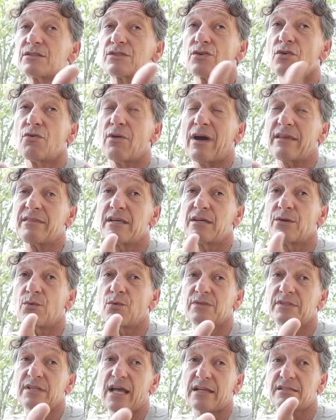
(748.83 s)
so I
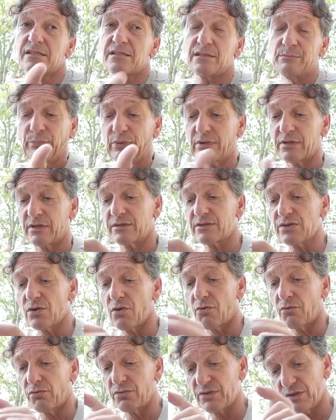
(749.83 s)
think that's important.
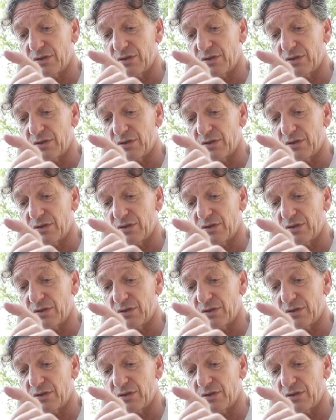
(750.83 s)
So